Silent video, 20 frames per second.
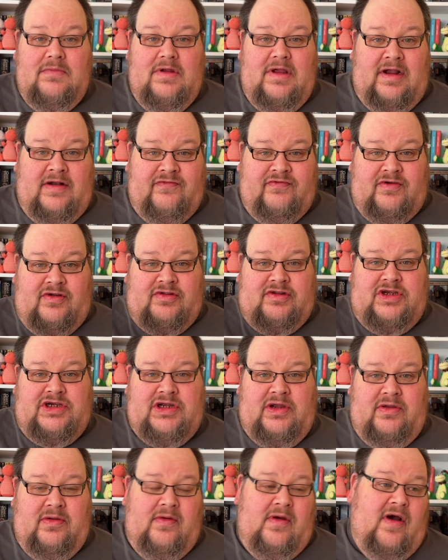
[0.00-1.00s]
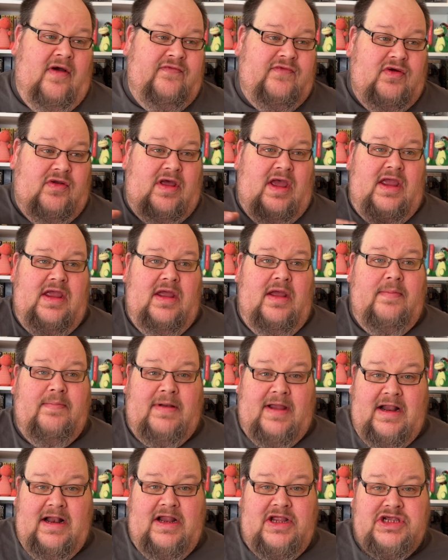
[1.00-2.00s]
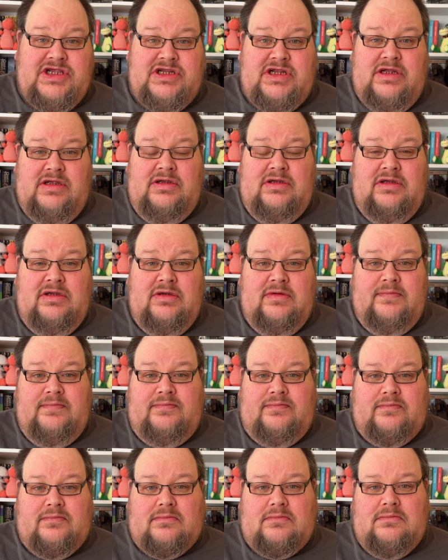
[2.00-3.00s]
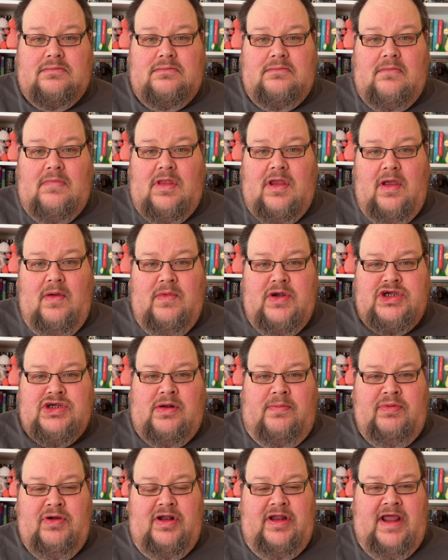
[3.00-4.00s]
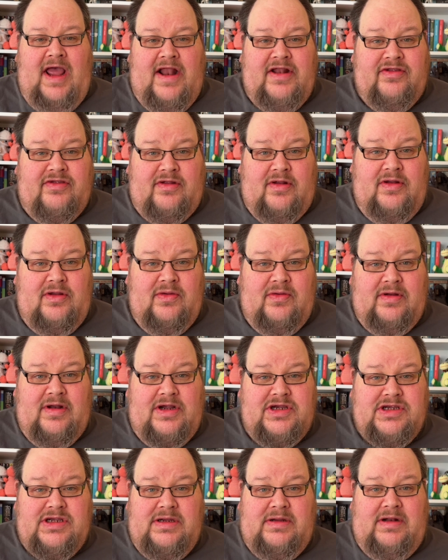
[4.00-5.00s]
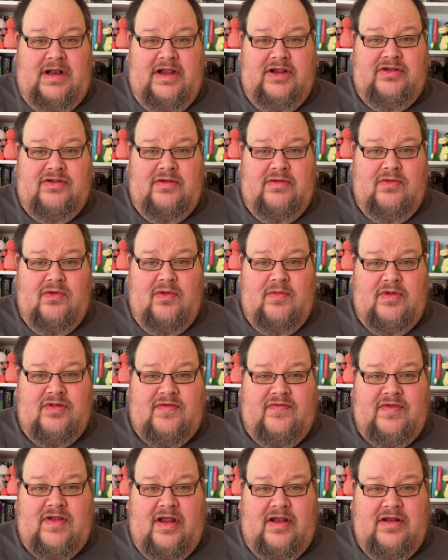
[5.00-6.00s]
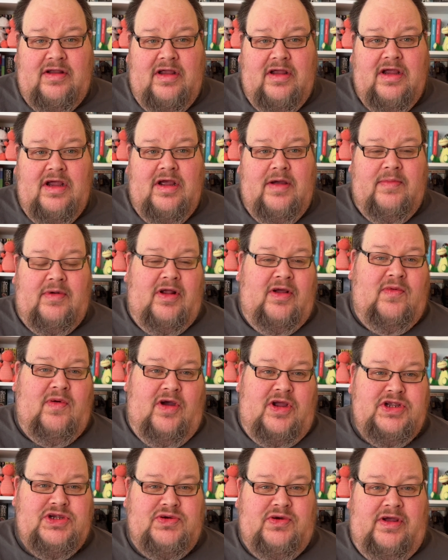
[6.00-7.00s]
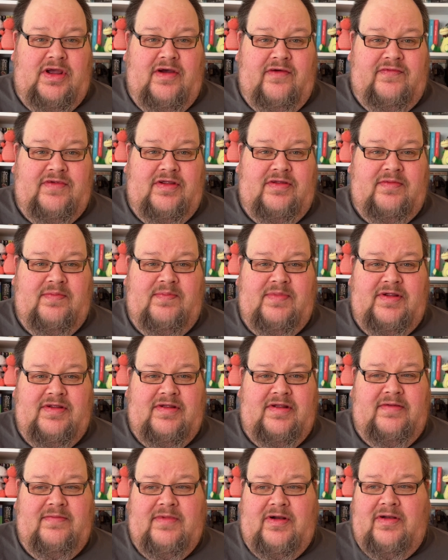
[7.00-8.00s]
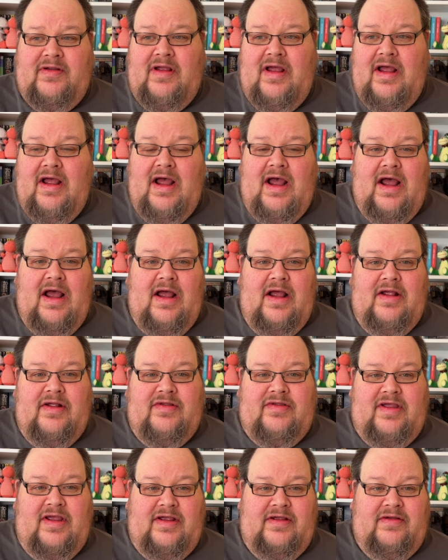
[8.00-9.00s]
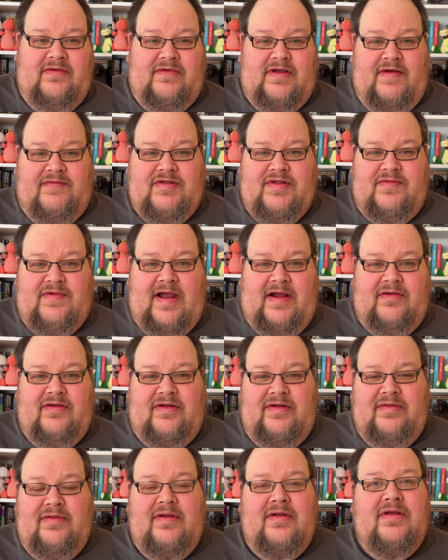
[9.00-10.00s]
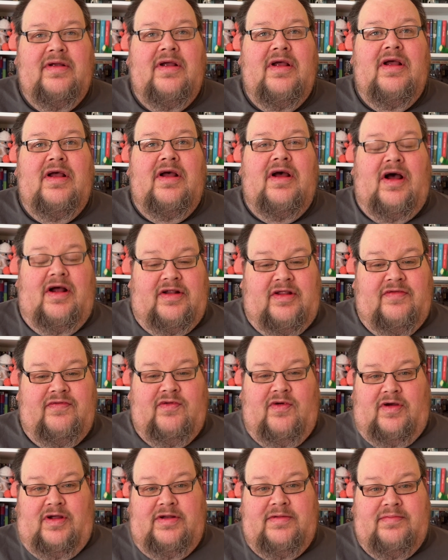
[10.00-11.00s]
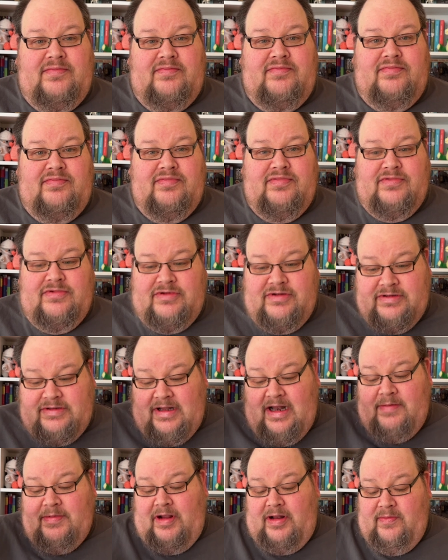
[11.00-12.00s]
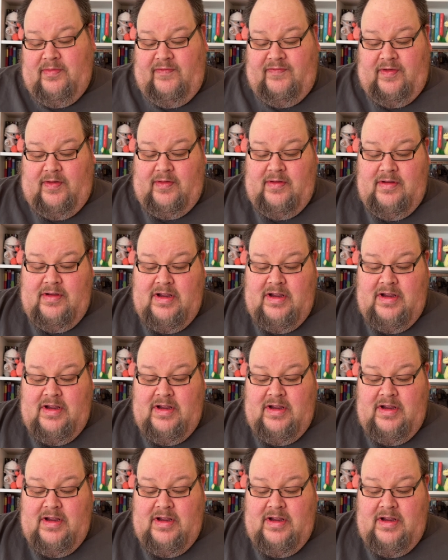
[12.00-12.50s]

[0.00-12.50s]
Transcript: And for us to show you, I've got a playlist which I'll put at the end so that you can actually link to all the ones I've done, but I quite enjoy it. I've just been seeing covers around and I just thought I'd celebrate them with you.